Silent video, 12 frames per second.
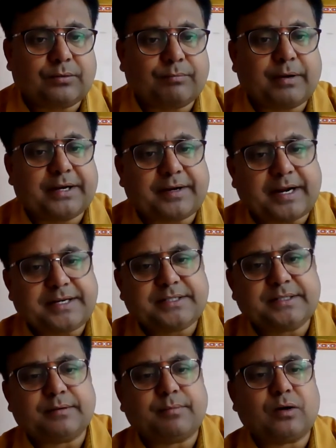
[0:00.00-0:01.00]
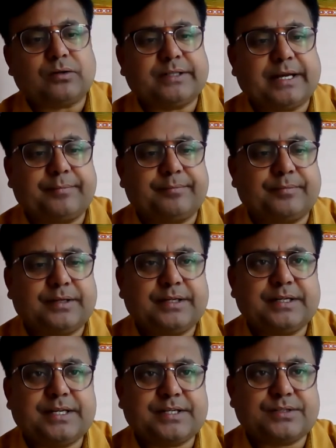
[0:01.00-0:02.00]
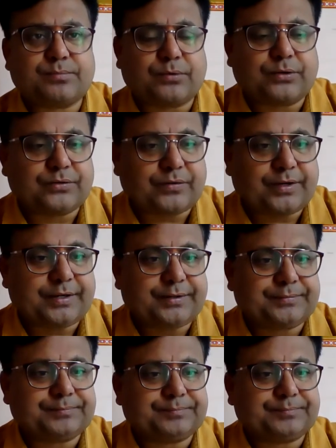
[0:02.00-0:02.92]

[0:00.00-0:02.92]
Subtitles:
by writing about them in his poetry.